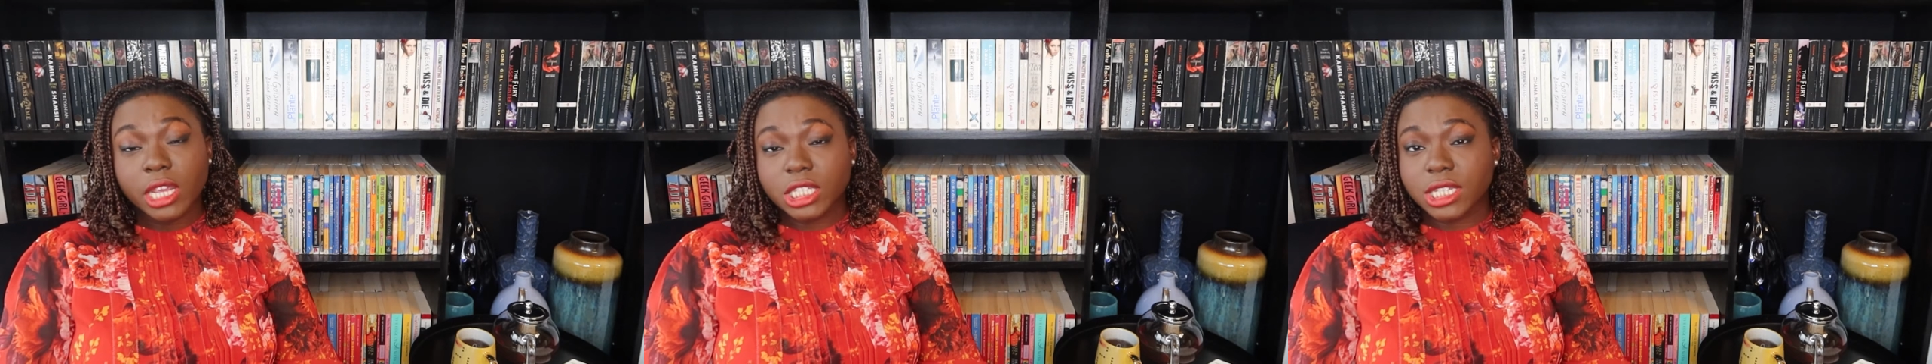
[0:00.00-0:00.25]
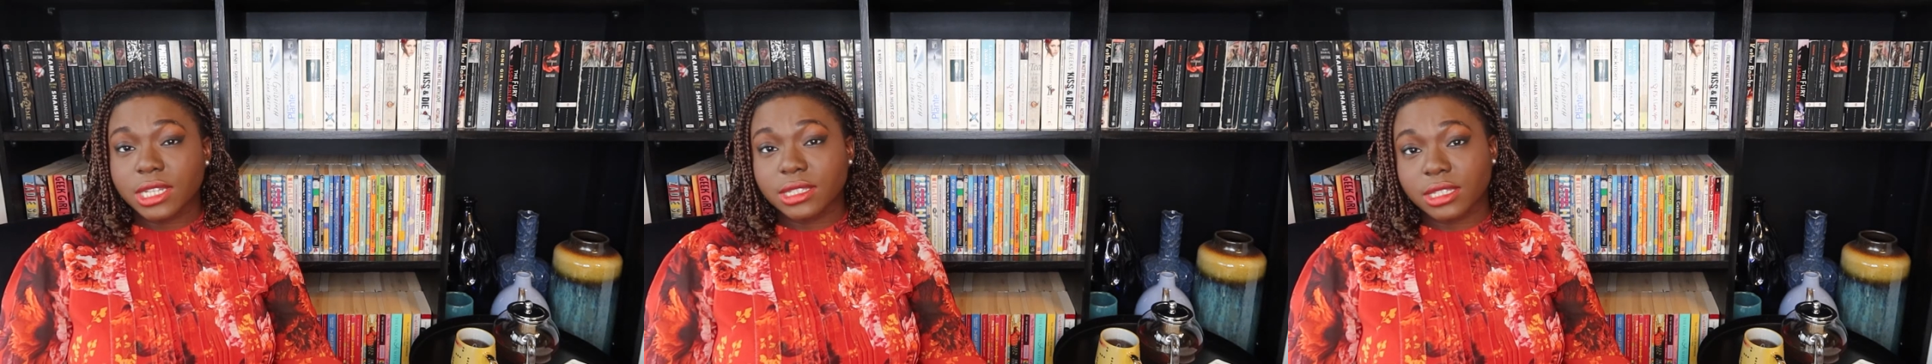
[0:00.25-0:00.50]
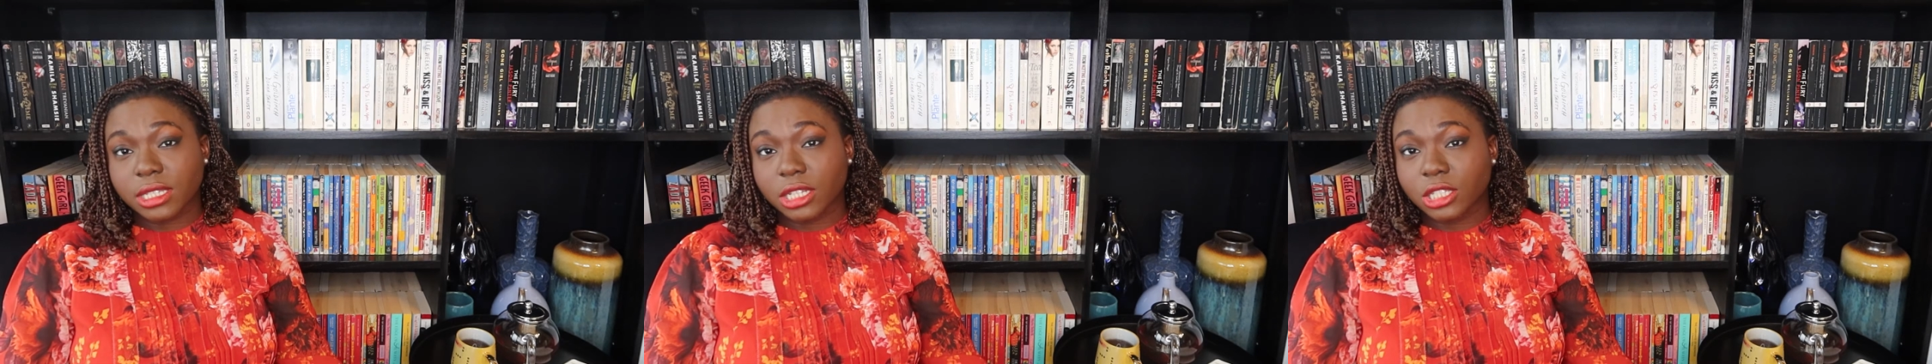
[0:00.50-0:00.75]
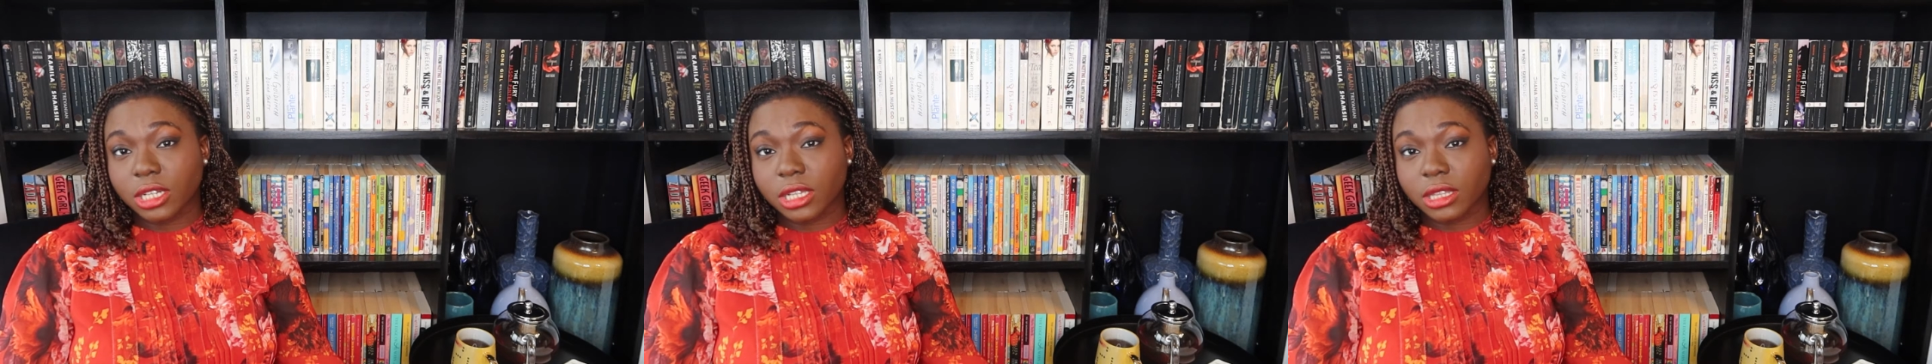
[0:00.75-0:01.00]
She is
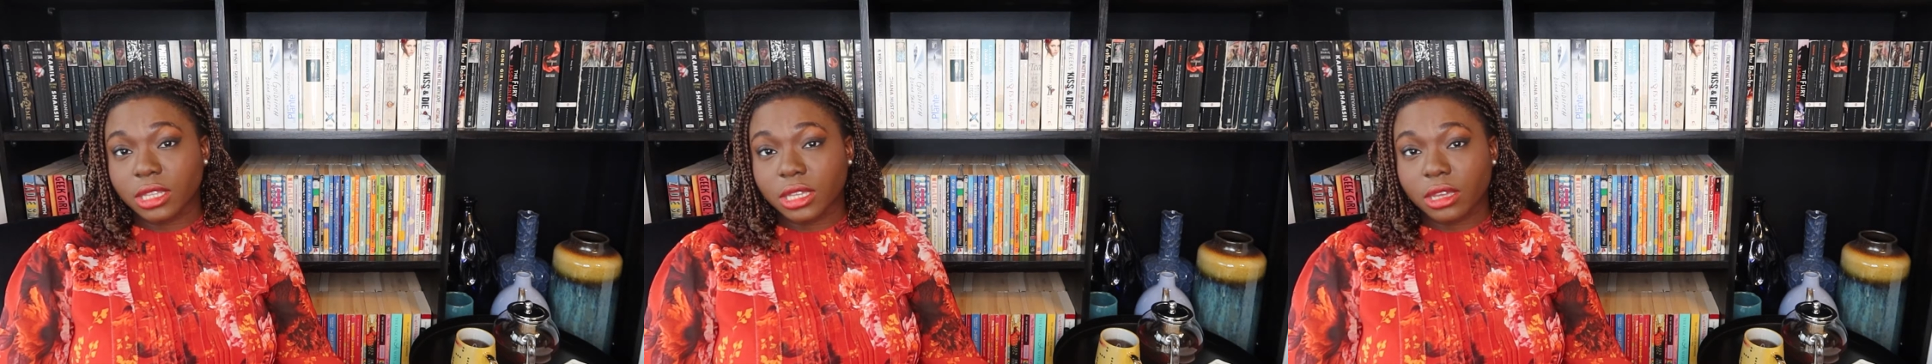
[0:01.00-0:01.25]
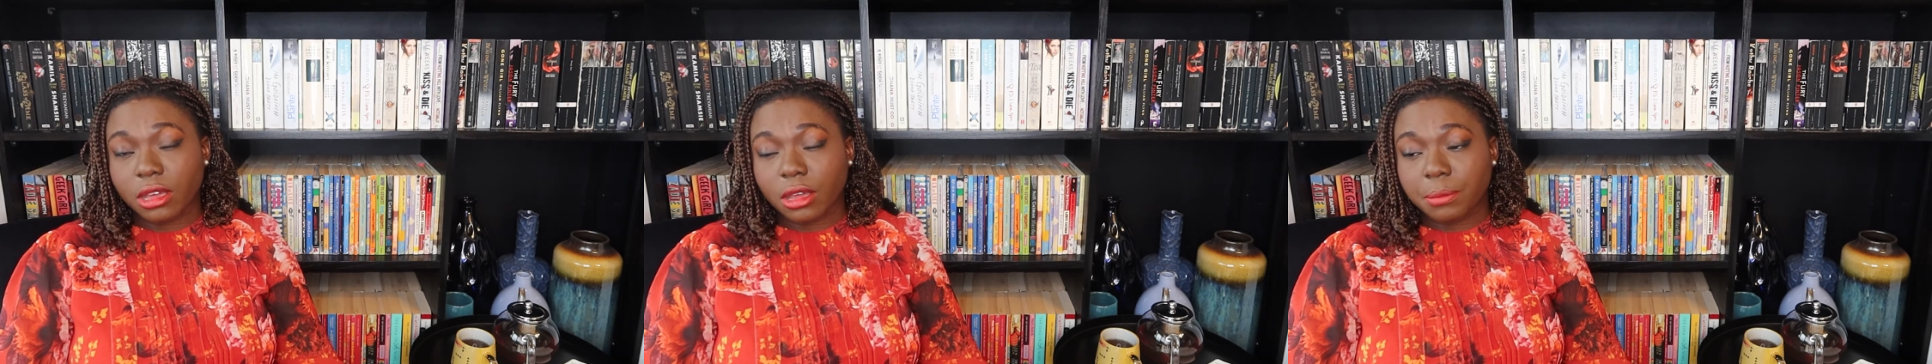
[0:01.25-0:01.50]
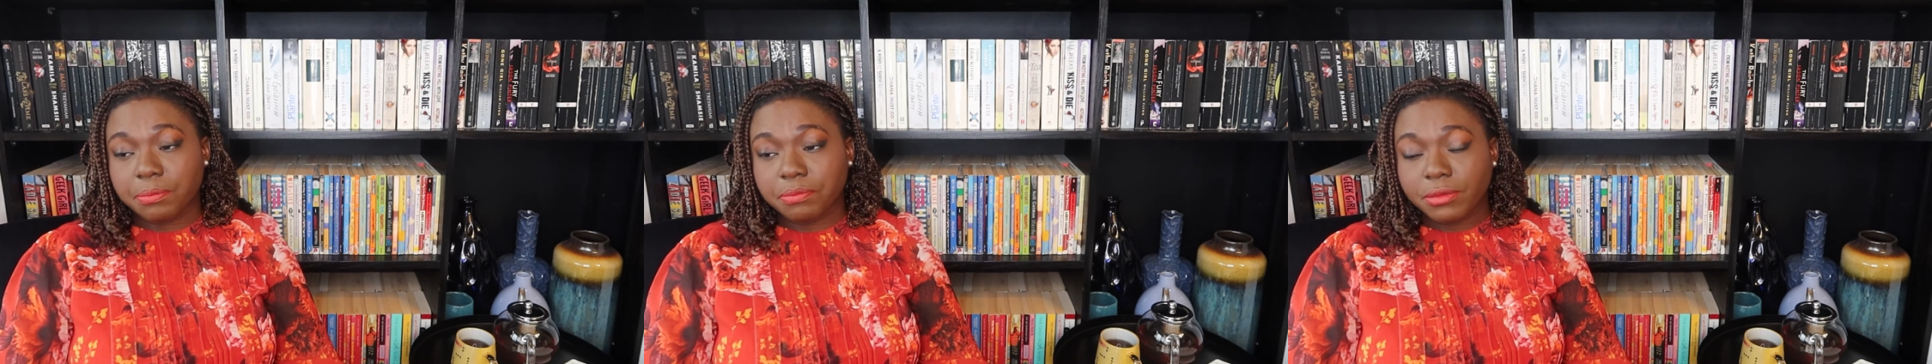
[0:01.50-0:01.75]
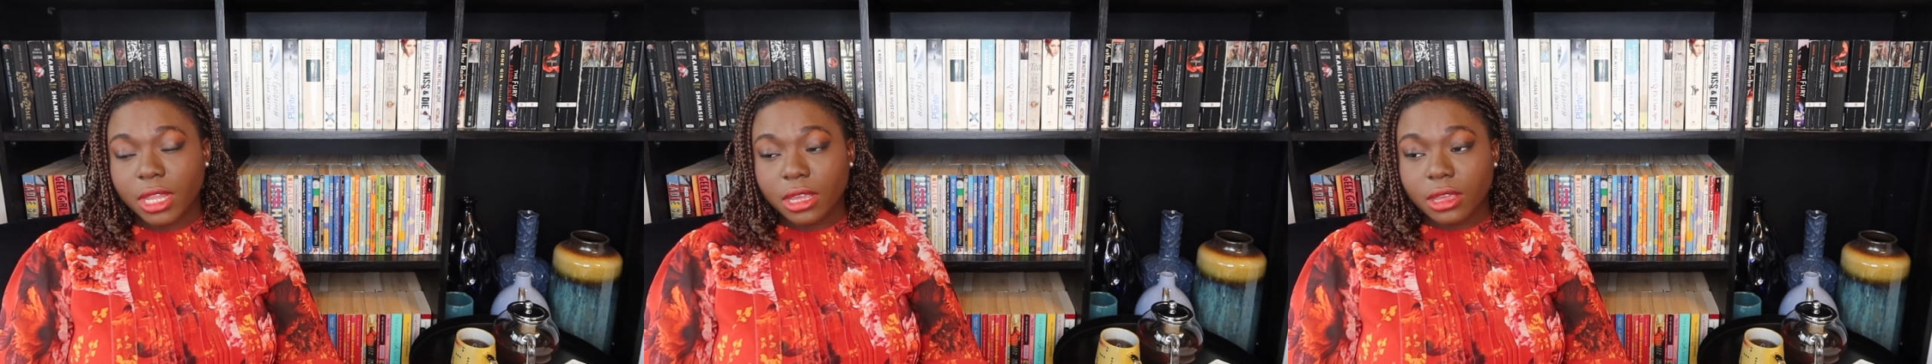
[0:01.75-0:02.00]
essentially
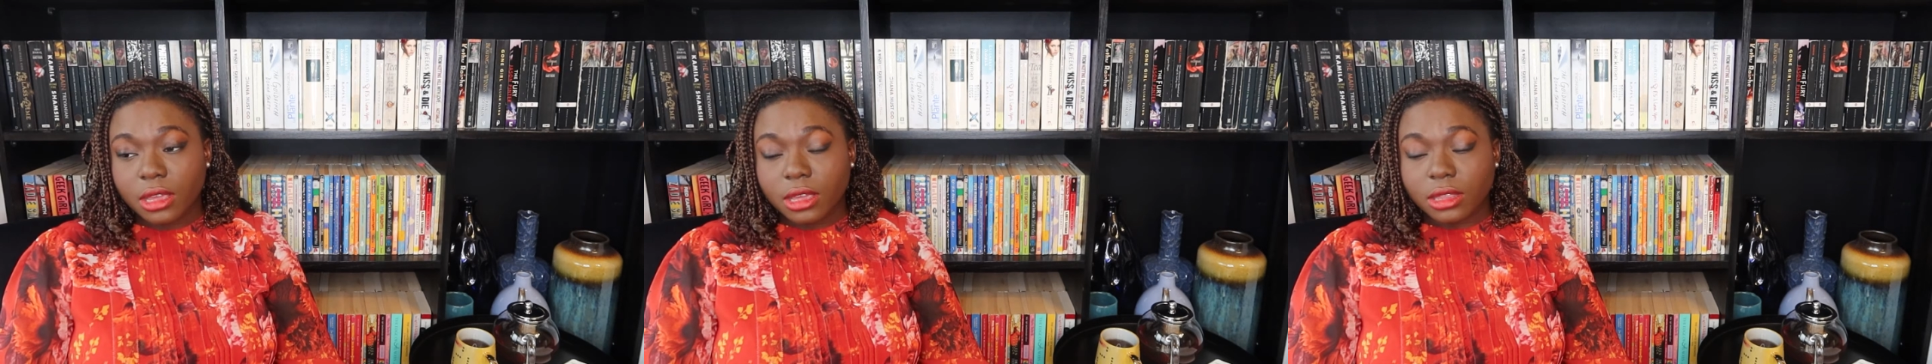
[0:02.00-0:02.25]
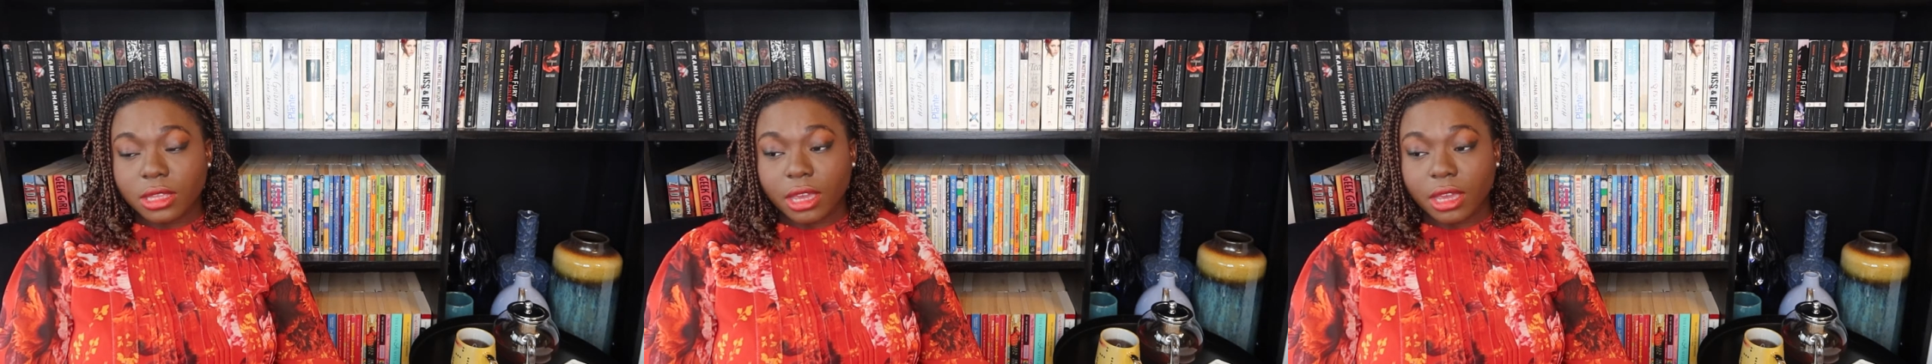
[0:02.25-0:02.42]
the